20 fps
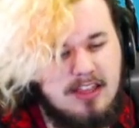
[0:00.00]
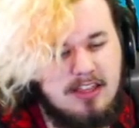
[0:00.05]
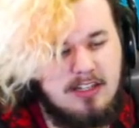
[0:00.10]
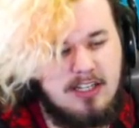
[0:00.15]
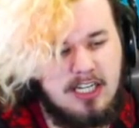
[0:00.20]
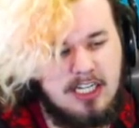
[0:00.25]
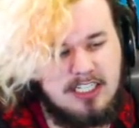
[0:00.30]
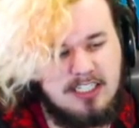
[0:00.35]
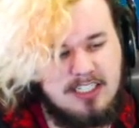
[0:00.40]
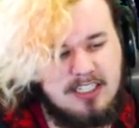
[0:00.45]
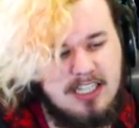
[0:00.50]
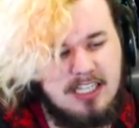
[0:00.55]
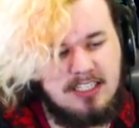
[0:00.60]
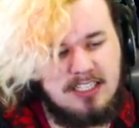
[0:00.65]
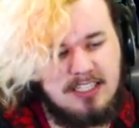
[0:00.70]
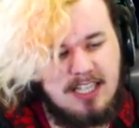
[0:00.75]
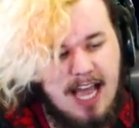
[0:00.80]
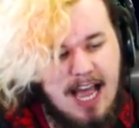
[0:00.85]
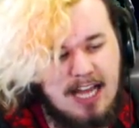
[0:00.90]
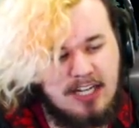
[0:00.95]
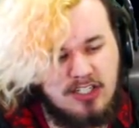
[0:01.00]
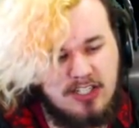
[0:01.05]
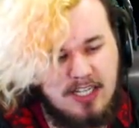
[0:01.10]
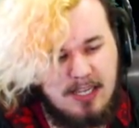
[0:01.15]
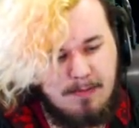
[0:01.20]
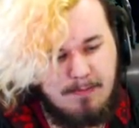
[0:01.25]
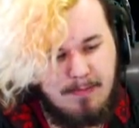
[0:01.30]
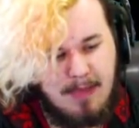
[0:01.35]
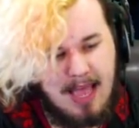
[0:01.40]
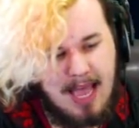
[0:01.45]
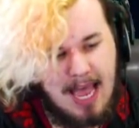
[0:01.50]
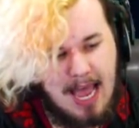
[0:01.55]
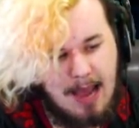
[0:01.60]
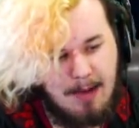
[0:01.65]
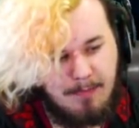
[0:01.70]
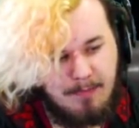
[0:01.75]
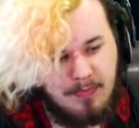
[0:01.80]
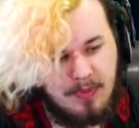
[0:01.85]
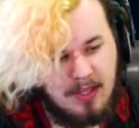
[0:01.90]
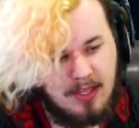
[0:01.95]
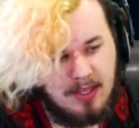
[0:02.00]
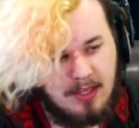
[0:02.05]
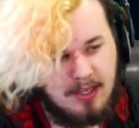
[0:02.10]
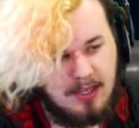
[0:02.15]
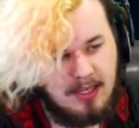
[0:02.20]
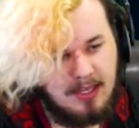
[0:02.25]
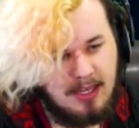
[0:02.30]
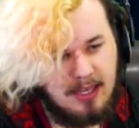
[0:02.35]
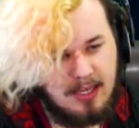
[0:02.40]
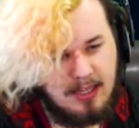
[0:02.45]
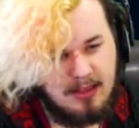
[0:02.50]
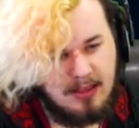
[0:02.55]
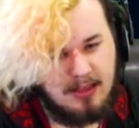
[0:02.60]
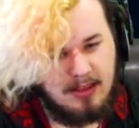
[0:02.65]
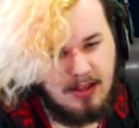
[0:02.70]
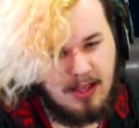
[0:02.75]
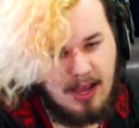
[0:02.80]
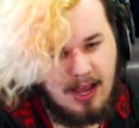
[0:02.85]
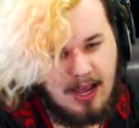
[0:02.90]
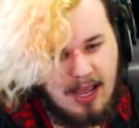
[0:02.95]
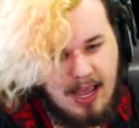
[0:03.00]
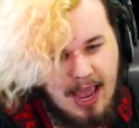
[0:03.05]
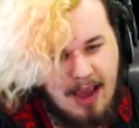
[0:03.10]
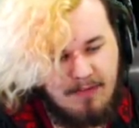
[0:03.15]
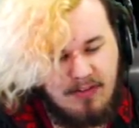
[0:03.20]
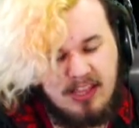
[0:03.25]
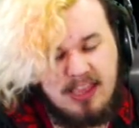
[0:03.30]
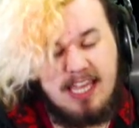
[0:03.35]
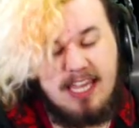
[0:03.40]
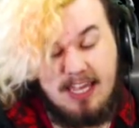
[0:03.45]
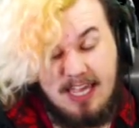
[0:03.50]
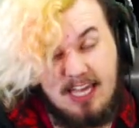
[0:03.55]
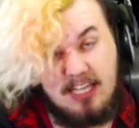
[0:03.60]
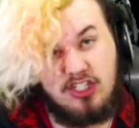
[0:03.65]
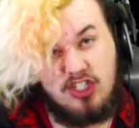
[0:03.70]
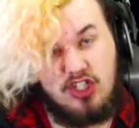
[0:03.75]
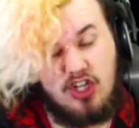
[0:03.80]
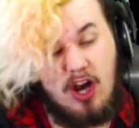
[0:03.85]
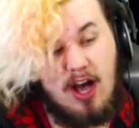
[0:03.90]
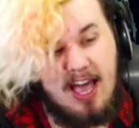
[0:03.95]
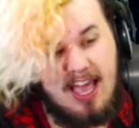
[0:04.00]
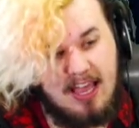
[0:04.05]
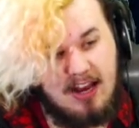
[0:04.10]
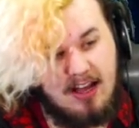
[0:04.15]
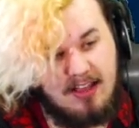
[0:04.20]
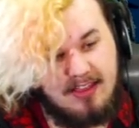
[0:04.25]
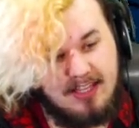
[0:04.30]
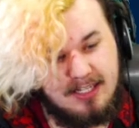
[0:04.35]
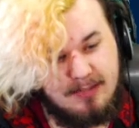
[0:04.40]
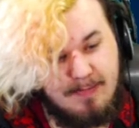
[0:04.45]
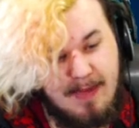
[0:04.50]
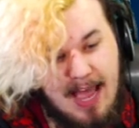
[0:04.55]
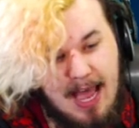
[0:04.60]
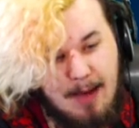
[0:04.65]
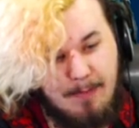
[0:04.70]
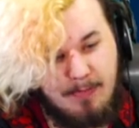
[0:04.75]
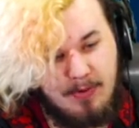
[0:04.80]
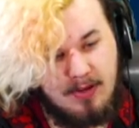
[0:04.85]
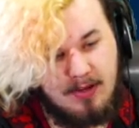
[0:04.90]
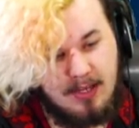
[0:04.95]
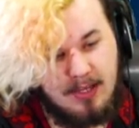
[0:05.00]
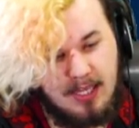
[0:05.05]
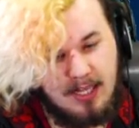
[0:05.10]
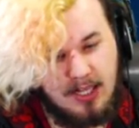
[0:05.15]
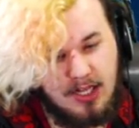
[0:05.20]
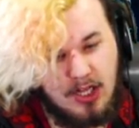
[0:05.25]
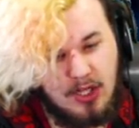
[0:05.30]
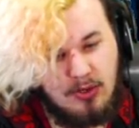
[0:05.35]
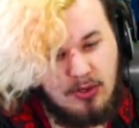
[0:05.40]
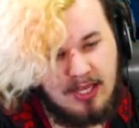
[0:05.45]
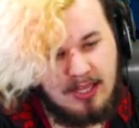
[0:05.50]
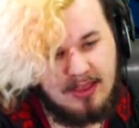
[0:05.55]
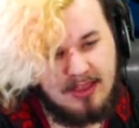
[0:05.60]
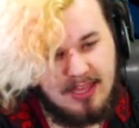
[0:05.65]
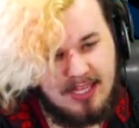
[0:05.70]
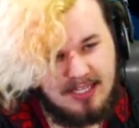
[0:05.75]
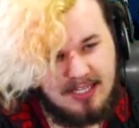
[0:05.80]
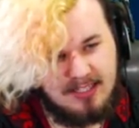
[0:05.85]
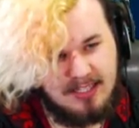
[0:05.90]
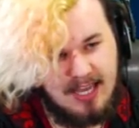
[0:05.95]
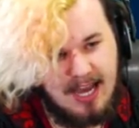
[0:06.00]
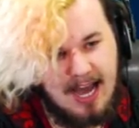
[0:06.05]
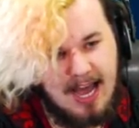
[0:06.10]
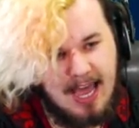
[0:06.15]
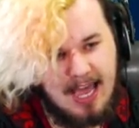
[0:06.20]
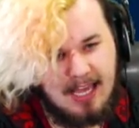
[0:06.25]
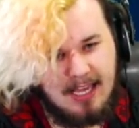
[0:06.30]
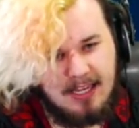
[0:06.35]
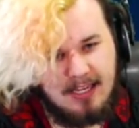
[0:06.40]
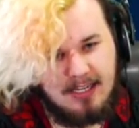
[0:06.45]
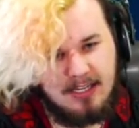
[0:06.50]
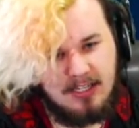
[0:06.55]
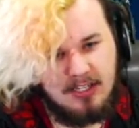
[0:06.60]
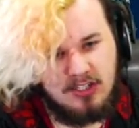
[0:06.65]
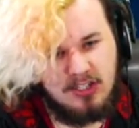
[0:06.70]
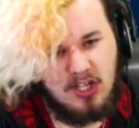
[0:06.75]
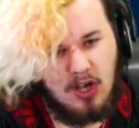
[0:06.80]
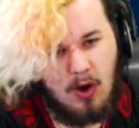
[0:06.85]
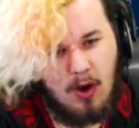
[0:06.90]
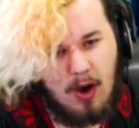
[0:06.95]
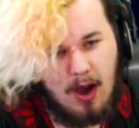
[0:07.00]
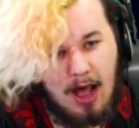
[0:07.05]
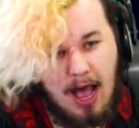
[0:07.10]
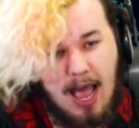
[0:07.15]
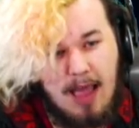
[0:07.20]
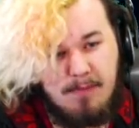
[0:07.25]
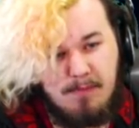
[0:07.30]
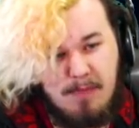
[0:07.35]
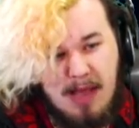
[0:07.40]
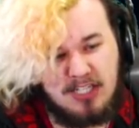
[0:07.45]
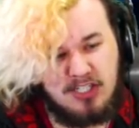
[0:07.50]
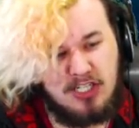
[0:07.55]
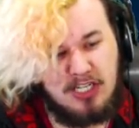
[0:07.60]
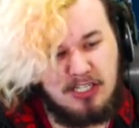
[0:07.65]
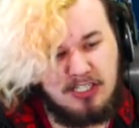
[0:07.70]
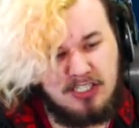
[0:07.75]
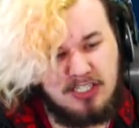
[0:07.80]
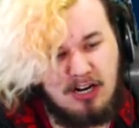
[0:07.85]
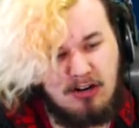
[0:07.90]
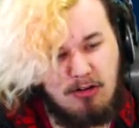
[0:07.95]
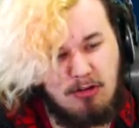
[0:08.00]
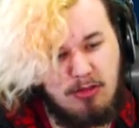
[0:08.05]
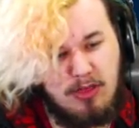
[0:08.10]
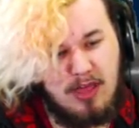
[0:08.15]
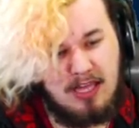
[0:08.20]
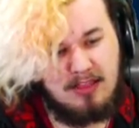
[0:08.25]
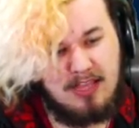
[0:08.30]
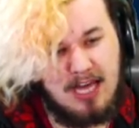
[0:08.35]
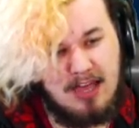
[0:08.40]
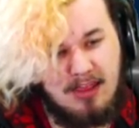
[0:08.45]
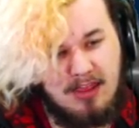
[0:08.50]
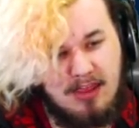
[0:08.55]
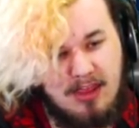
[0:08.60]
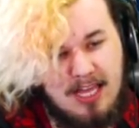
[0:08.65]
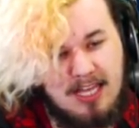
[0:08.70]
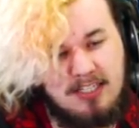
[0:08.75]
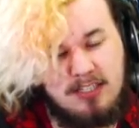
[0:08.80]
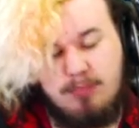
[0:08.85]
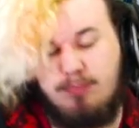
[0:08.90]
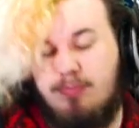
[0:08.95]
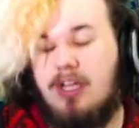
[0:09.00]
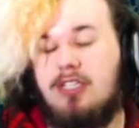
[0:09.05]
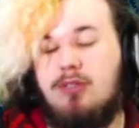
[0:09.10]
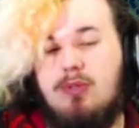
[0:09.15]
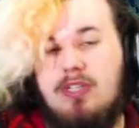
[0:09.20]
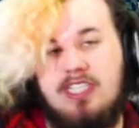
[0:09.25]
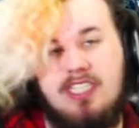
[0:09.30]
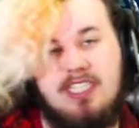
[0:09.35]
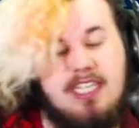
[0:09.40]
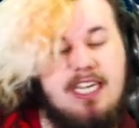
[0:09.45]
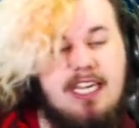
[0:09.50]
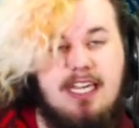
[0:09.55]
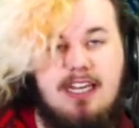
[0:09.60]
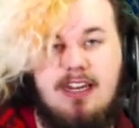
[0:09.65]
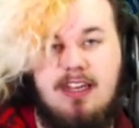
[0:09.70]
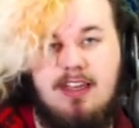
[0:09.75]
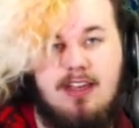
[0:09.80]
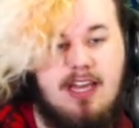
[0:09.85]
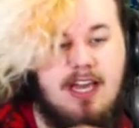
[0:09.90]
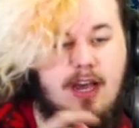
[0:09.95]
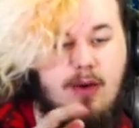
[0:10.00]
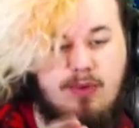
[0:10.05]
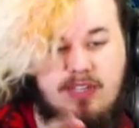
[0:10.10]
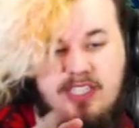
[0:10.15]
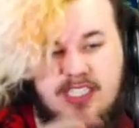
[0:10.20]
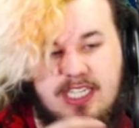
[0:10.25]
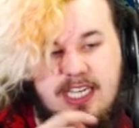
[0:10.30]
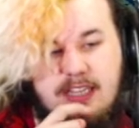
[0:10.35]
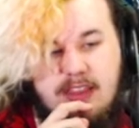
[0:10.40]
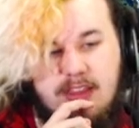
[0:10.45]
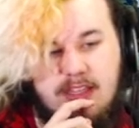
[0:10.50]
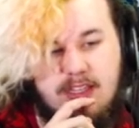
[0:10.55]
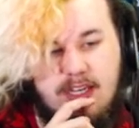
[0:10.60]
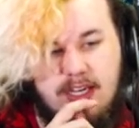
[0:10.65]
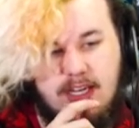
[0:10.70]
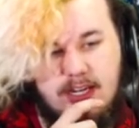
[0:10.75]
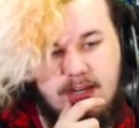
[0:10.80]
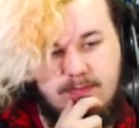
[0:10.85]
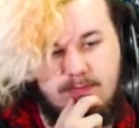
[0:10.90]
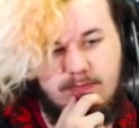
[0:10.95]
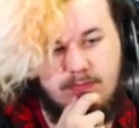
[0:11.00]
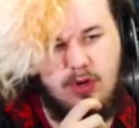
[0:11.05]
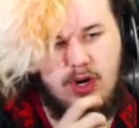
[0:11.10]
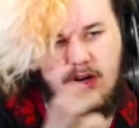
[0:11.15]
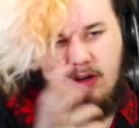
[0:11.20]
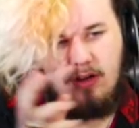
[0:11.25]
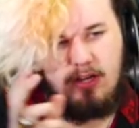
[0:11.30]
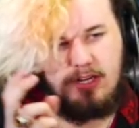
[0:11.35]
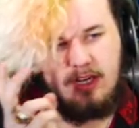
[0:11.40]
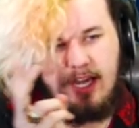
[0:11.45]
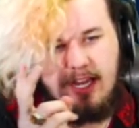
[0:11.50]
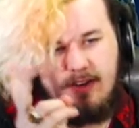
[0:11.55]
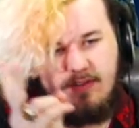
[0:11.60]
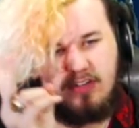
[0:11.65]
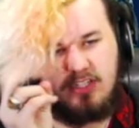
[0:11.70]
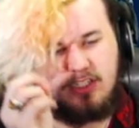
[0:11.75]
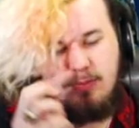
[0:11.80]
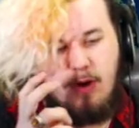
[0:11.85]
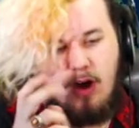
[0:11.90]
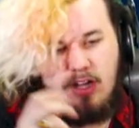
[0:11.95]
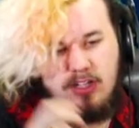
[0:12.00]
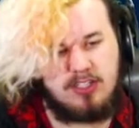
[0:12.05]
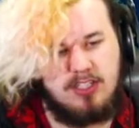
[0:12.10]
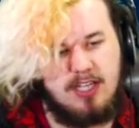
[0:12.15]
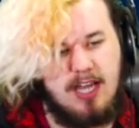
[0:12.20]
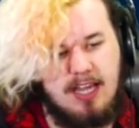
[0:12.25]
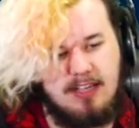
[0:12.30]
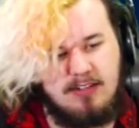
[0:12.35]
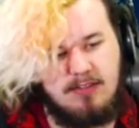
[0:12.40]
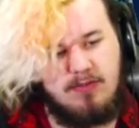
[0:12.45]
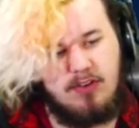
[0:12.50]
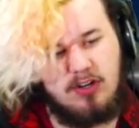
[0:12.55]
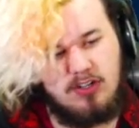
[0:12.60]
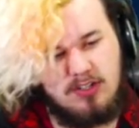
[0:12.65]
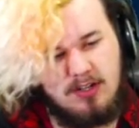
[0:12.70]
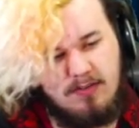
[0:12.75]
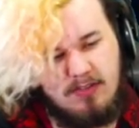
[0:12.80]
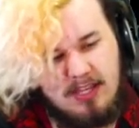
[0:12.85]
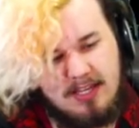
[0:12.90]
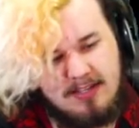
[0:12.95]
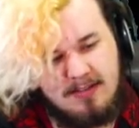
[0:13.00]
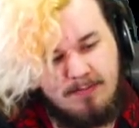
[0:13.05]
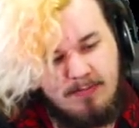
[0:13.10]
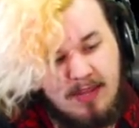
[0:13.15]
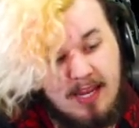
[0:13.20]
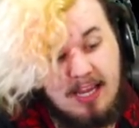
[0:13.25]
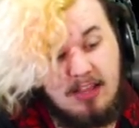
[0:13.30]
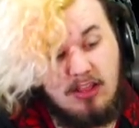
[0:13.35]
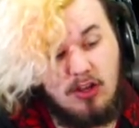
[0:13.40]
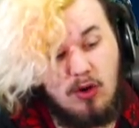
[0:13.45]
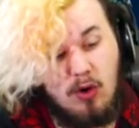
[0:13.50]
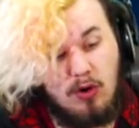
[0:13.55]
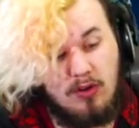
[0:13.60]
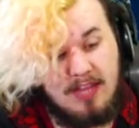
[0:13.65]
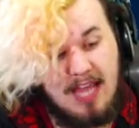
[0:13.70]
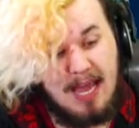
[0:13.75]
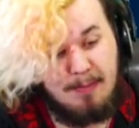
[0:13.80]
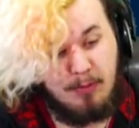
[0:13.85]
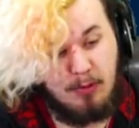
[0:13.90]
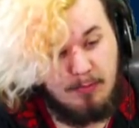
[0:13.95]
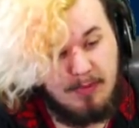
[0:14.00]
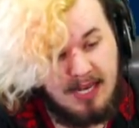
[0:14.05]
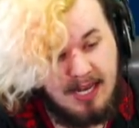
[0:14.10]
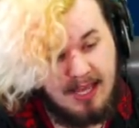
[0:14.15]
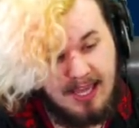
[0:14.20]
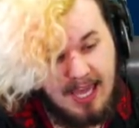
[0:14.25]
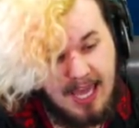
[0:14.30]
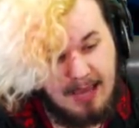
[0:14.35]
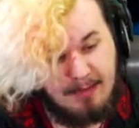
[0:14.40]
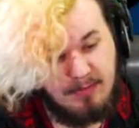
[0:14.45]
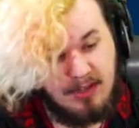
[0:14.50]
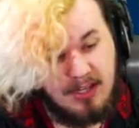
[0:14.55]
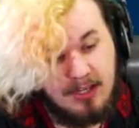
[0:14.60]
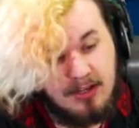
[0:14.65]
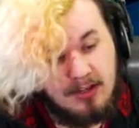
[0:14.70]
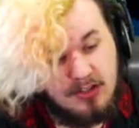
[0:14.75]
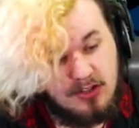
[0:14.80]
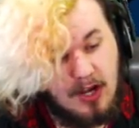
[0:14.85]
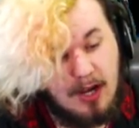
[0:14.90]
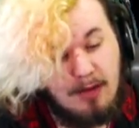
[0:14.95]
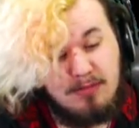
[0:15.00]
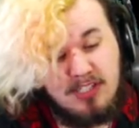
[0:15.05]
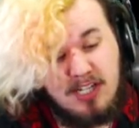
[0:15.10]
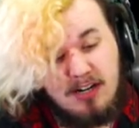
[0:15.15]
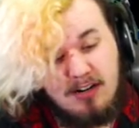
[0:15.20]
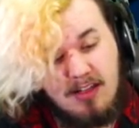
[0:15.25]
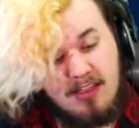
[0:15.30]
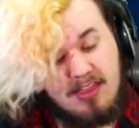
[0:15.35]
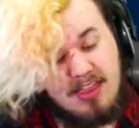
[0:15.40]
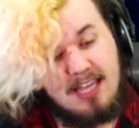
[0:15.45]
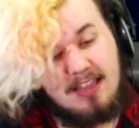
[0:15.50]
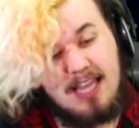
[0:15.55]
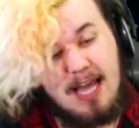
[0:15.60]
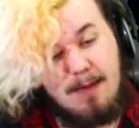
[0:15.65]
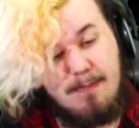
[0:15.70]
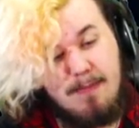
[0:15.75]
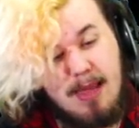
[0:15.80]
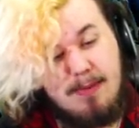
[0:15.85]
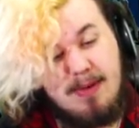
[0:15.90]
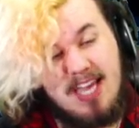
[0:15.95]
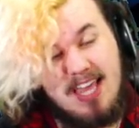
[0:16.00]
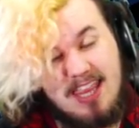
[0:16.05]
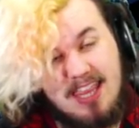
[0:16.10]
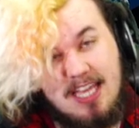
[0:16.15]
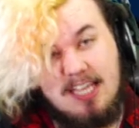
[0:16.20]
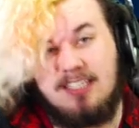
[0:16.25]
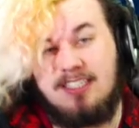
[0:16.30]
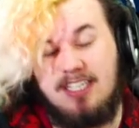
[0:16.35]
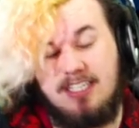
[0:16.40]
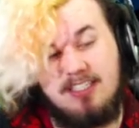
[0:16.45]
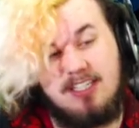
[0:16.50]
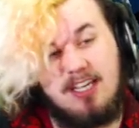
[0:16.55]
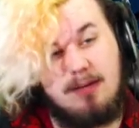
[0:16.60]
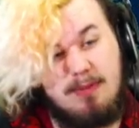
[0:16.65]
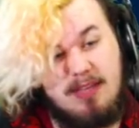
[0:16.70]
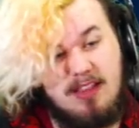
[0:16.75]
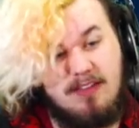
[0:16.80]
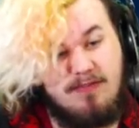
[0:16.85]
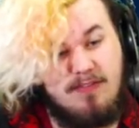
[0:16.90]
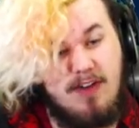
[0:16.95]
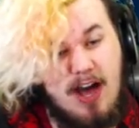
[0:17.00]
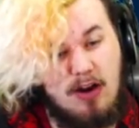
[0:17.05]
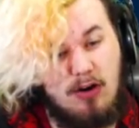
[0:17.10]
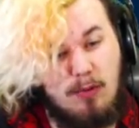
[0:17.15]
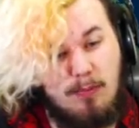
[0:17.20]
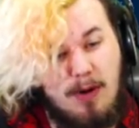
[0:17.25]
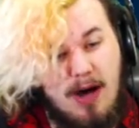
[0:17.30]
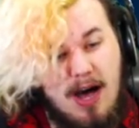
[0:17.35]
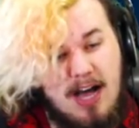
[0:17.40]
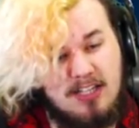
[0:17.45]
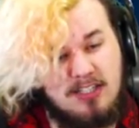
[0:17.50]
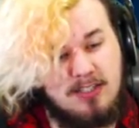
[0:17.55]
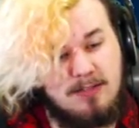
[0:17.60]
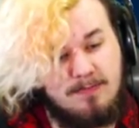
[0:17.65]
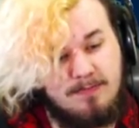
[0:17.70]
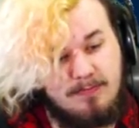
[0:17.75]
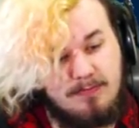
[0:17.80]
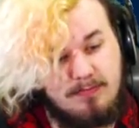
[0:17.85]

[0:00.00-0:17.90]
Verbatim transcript: Because this actually map, everything is giant on this map including this guy. So I'm actually starting to think that this, plus we seen uh, we seen the well, kind of a small sized version of this in the Golden Apple mini game. So I'm starting to think that maybe this is going to be the final boss.